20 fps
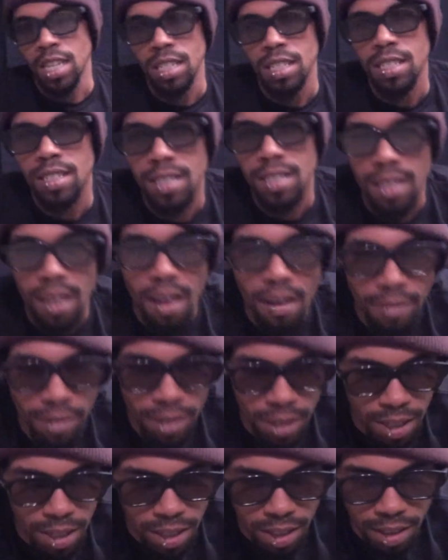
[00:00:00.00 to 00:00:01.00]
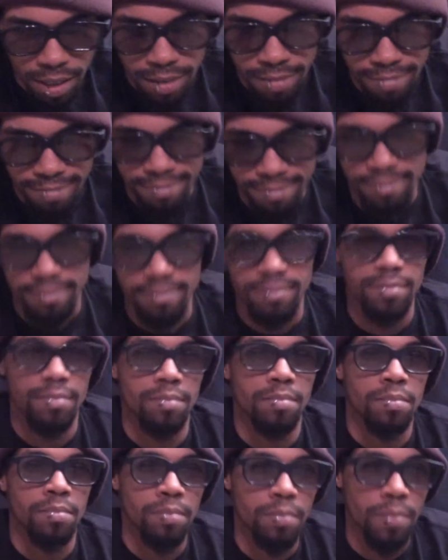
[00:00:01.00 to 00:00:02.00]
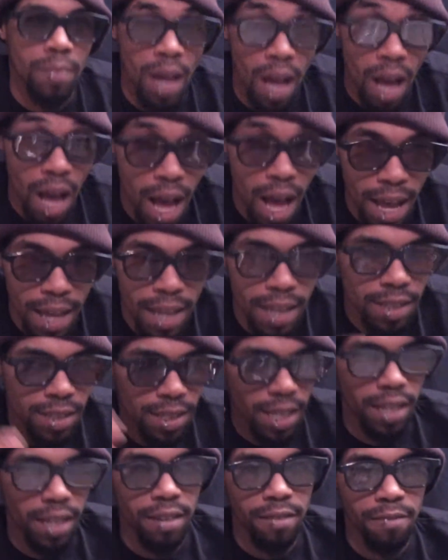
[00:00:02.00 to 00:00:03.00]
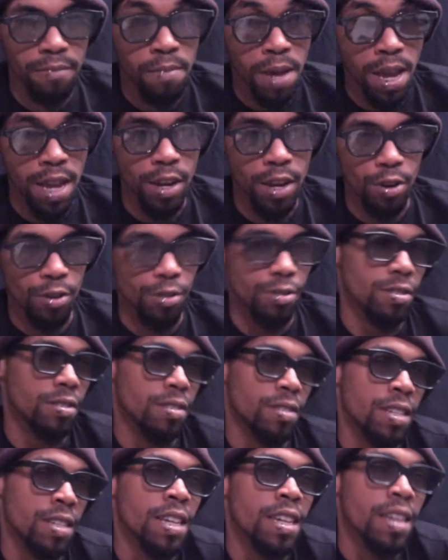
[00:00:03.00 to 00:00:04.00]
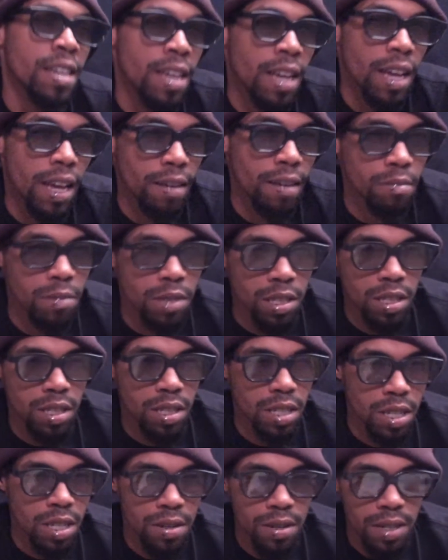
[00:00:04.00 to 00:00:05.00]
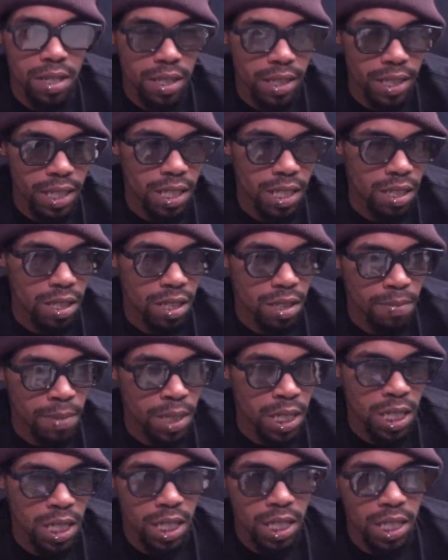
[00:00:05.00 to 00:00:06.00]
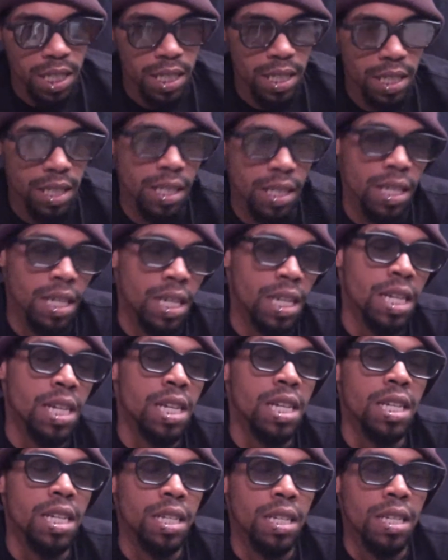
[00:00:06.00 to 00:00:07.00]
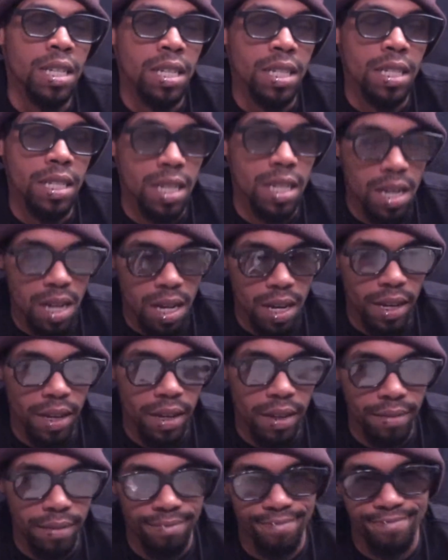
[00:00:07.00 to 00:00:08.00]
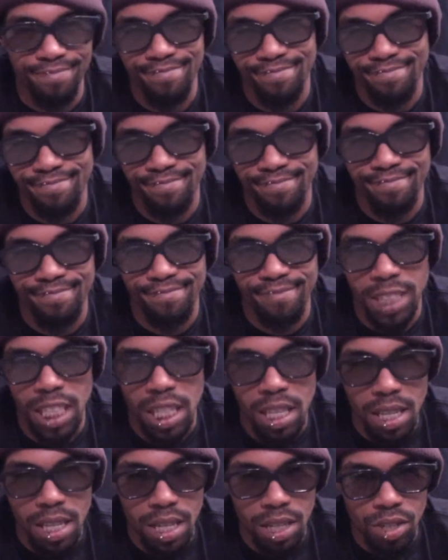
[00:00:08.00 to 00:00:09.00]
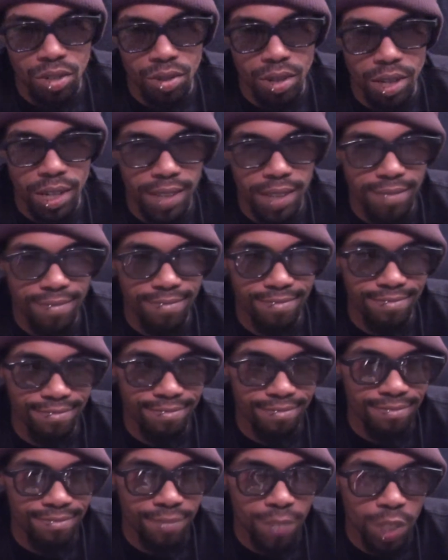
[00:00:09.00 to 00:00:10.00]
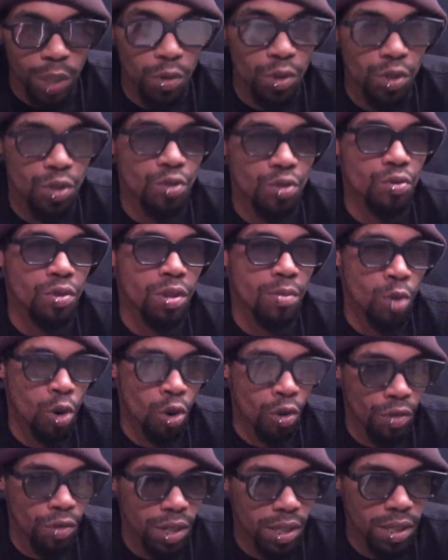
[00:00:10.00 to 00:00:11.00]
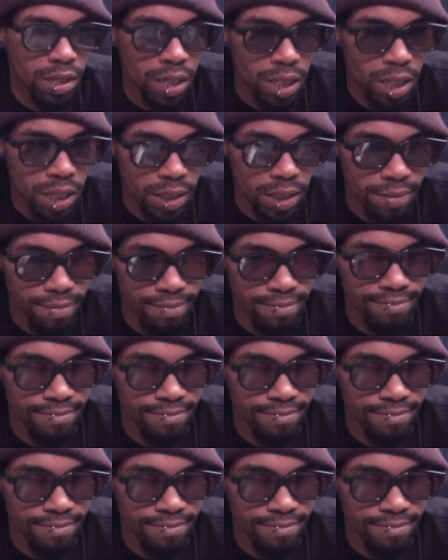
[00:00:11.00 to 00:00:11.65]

70 high executive bankers have mysteriously, suspiciously died. That's right. There was 3 more recently.